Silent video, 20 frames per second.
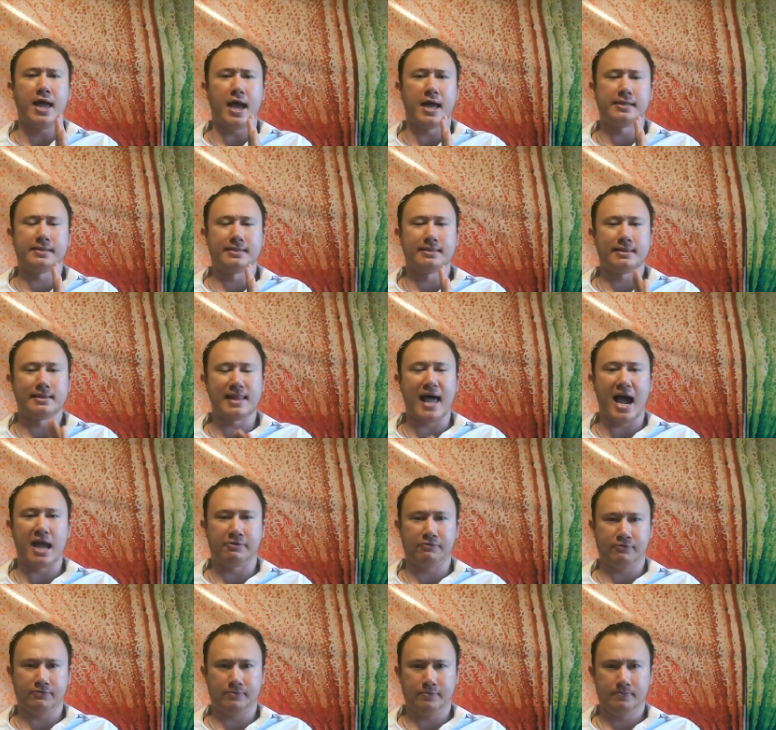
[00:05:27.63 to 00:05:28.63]
in
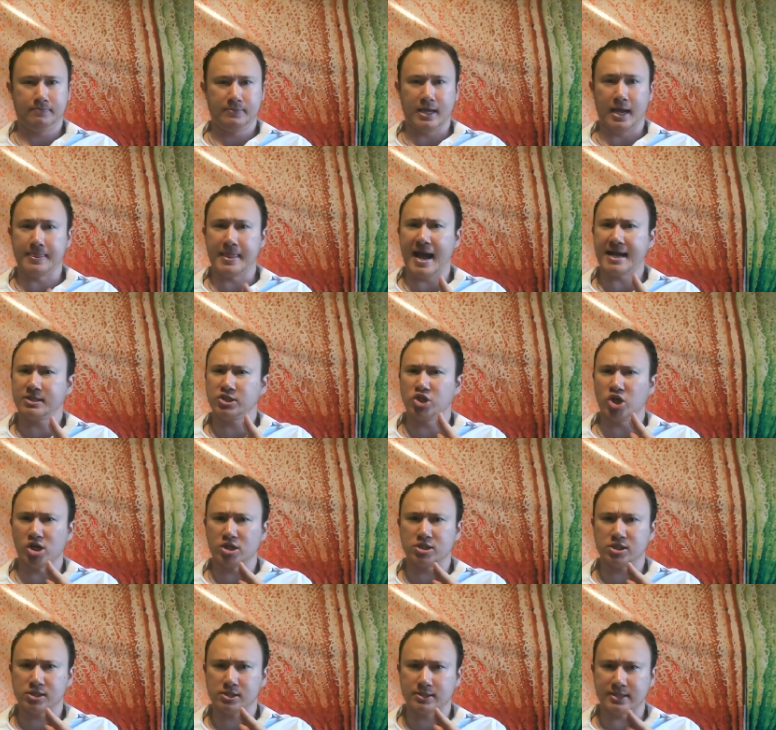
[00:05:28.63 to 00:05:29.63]
life, and that's
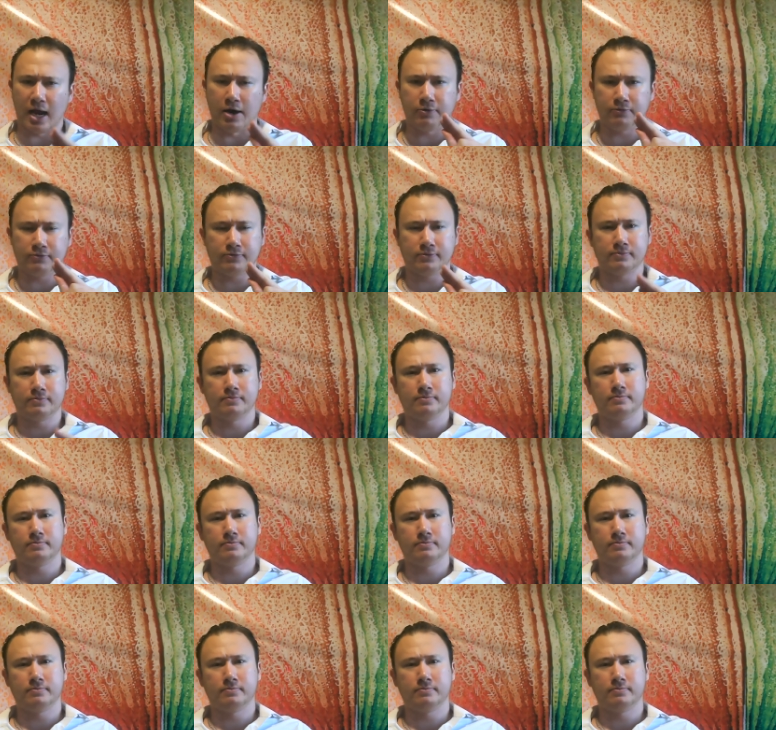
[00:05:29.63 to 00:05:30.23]
yourself.